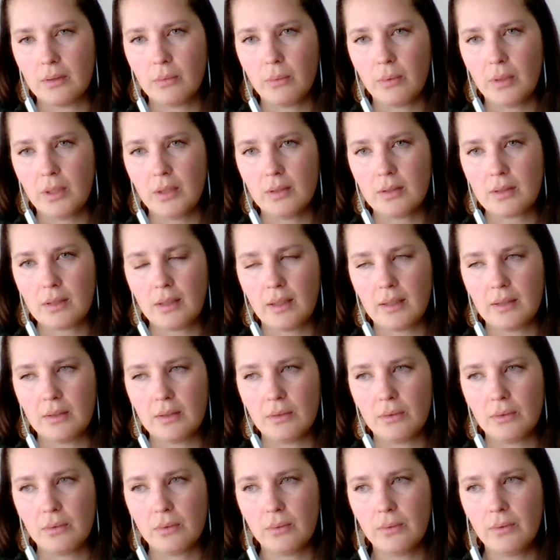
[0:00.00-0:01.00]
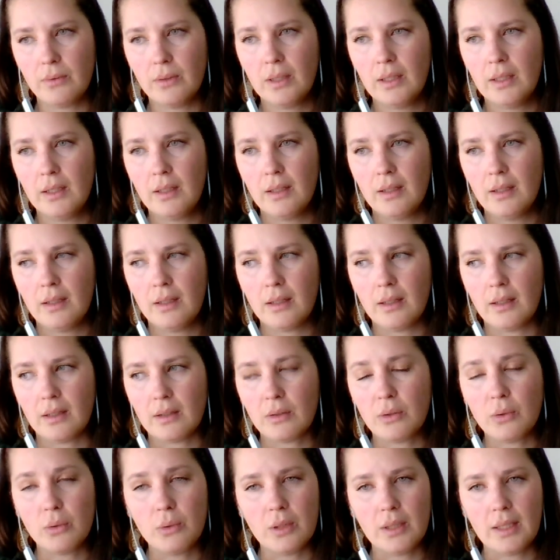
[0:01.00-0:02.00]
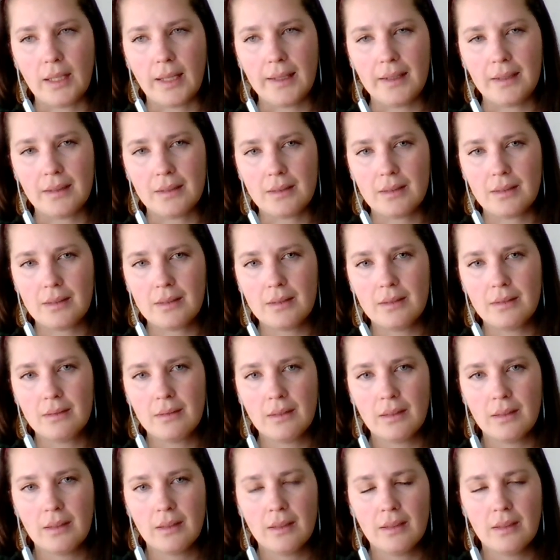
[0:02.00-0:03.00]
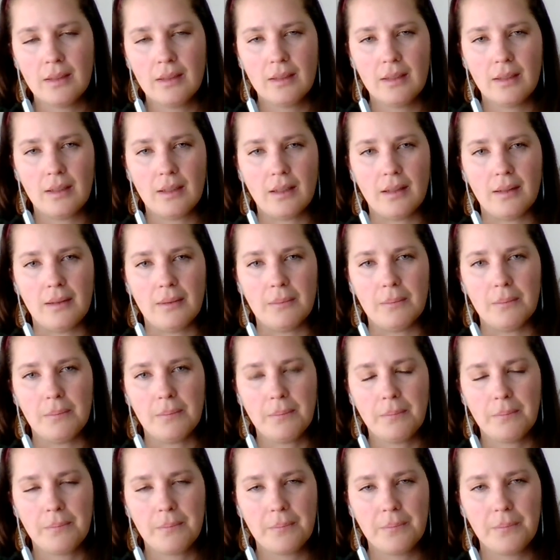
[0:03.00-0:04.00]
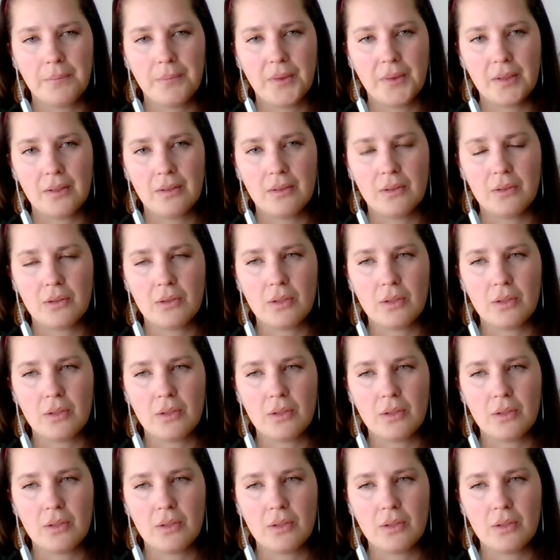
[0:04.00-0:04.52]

important we use a lot of uh, cool lights um, mm-hmm.